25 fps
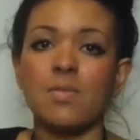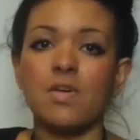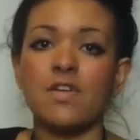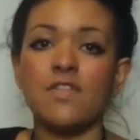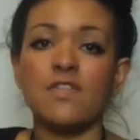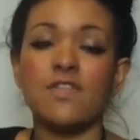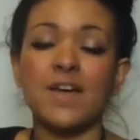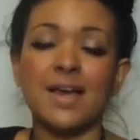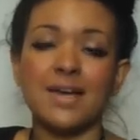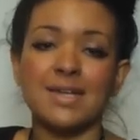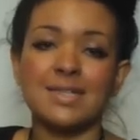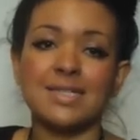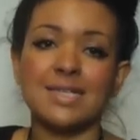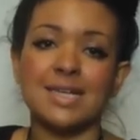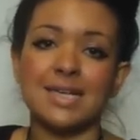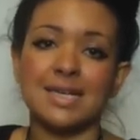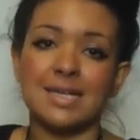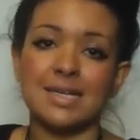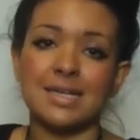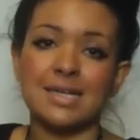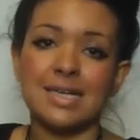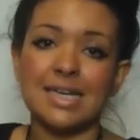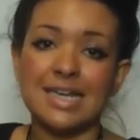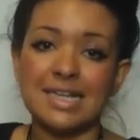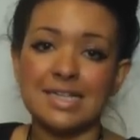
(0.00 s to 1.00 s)

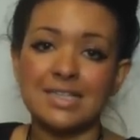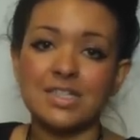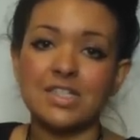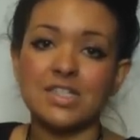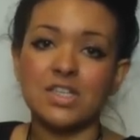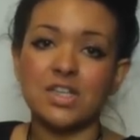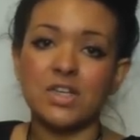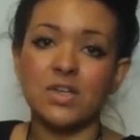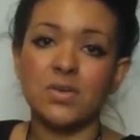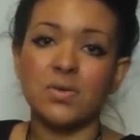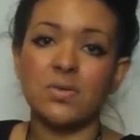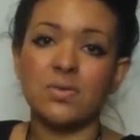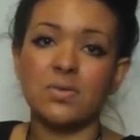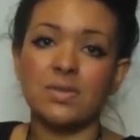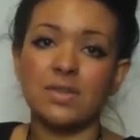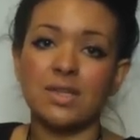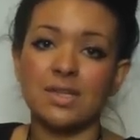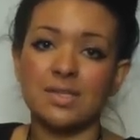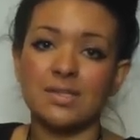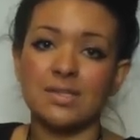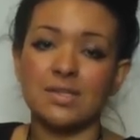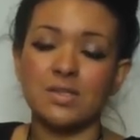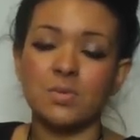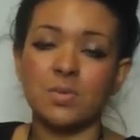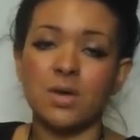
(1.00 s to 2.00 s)
factor into
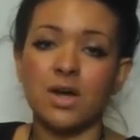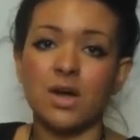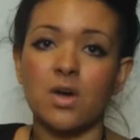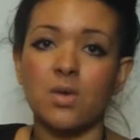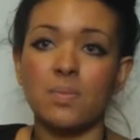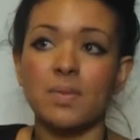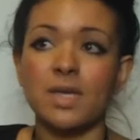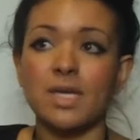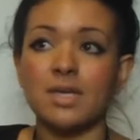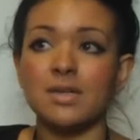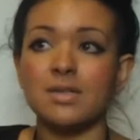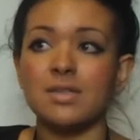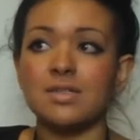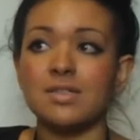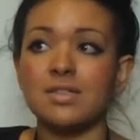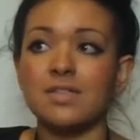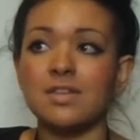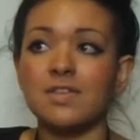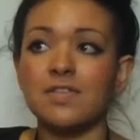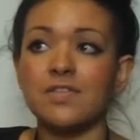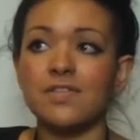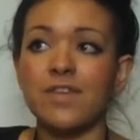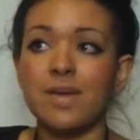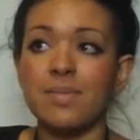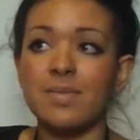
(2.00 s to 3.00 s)
this as well, because
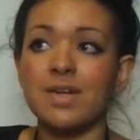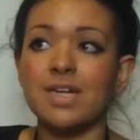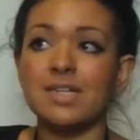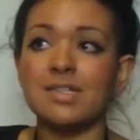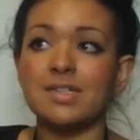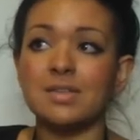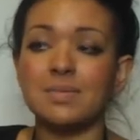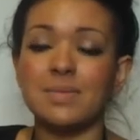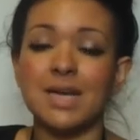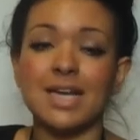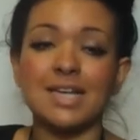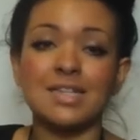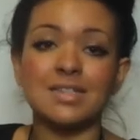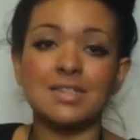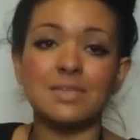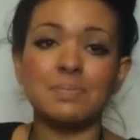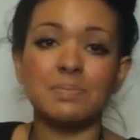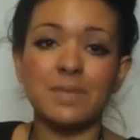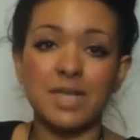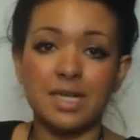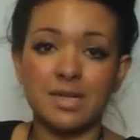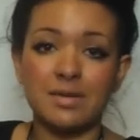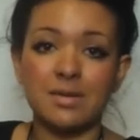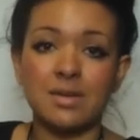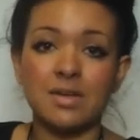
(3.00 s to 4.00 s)
feminism has
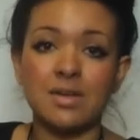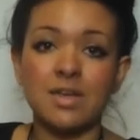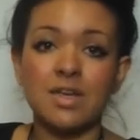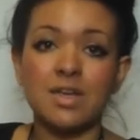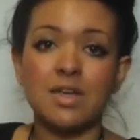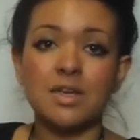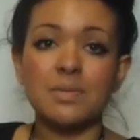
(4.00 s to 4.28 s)
been